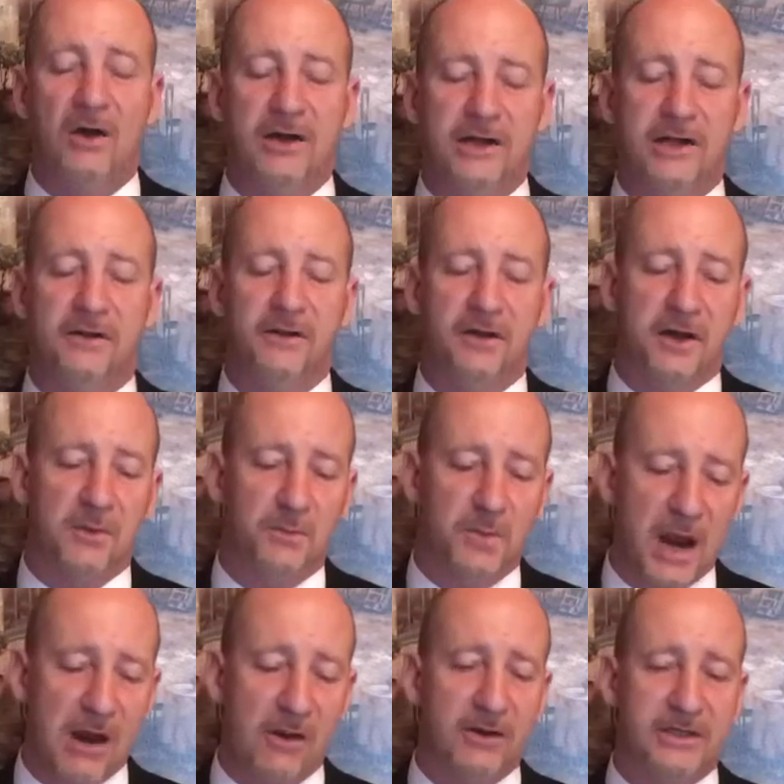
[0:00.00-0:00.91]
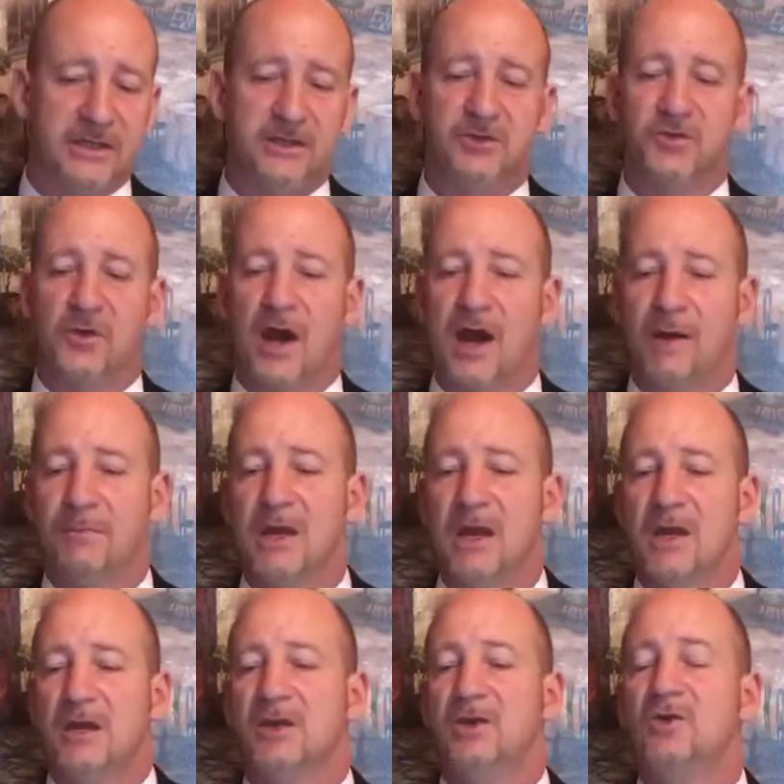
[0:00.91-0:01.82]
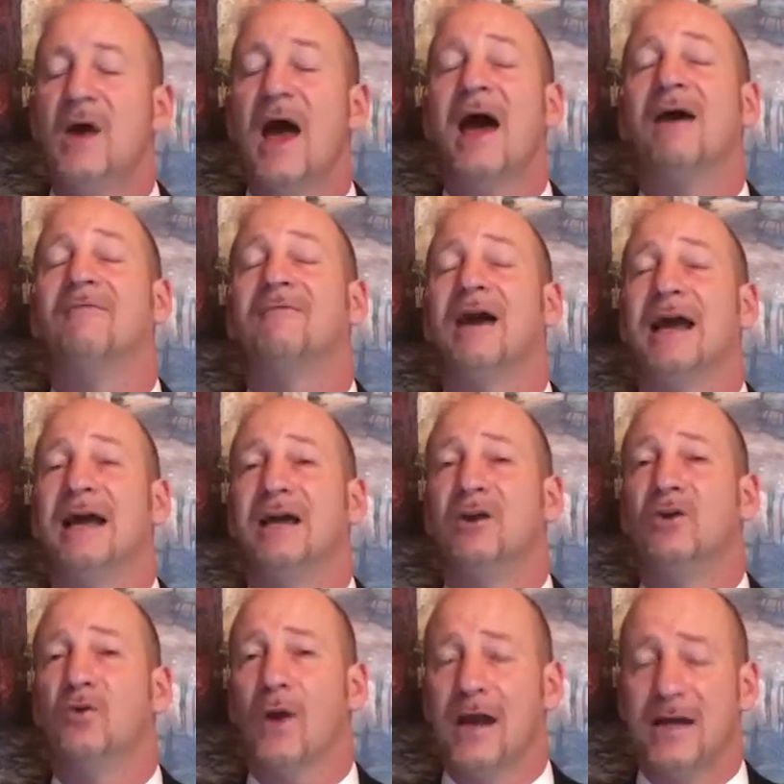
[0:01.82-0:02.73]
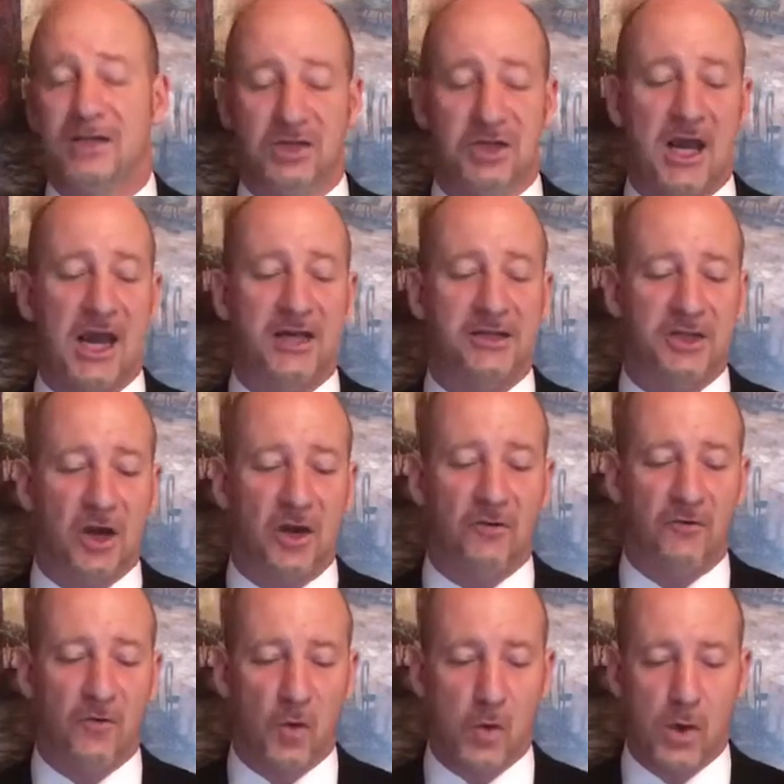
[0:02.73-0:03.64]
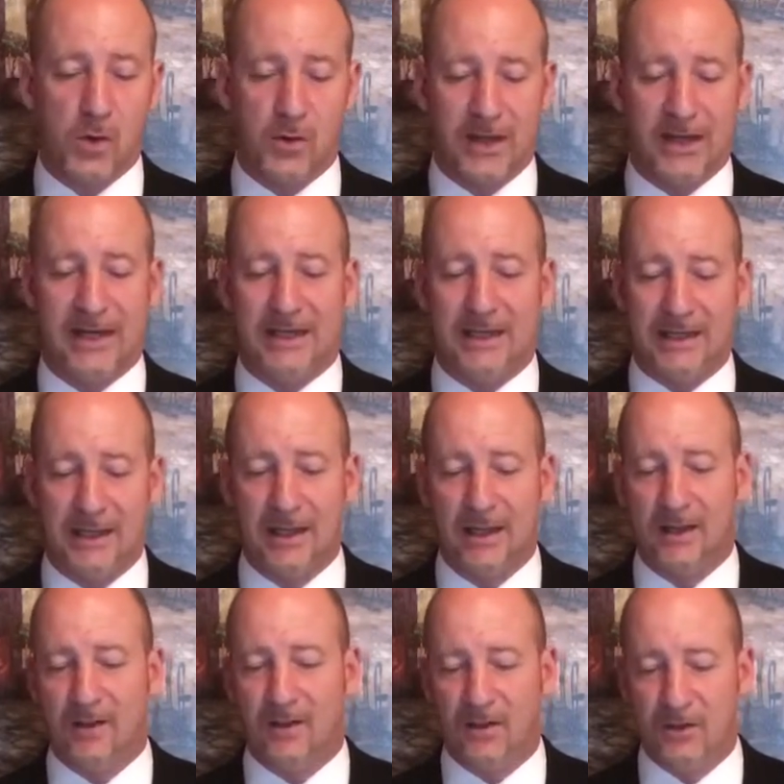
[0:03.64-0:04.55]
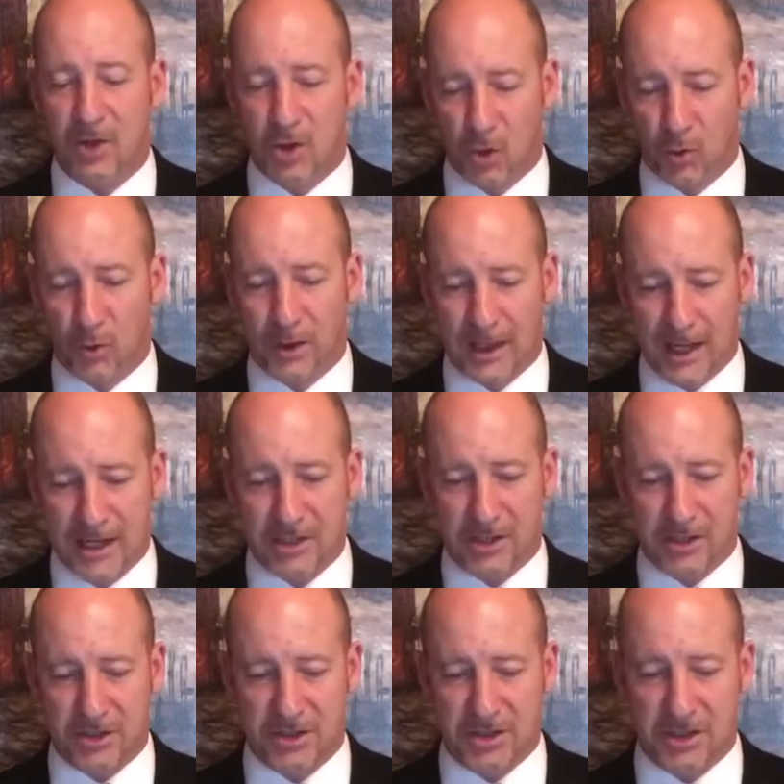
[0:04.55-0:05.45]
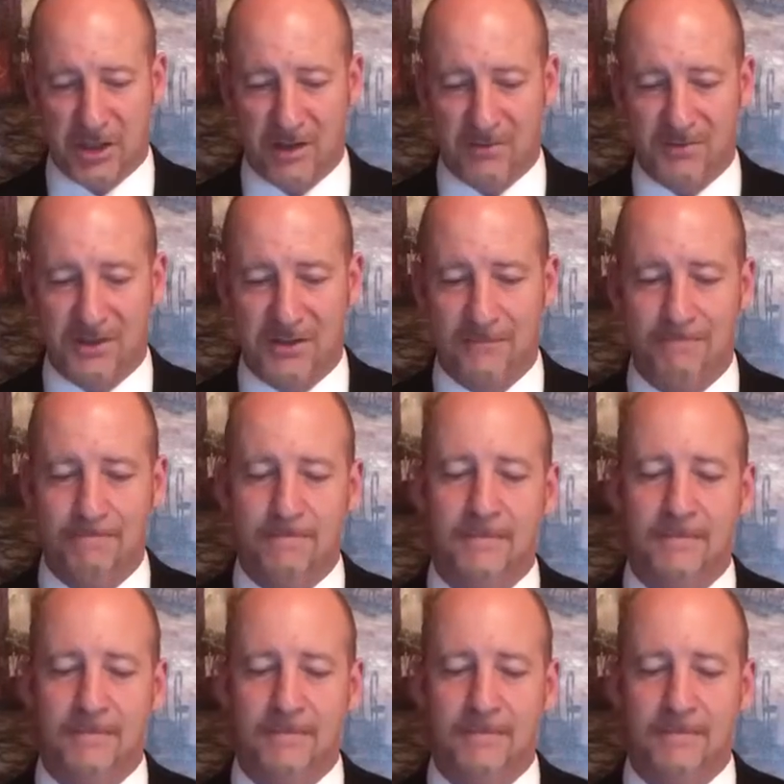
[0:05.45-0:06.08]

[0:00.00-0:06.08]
into the comparison trap, you have a great chance of ruining your relationships.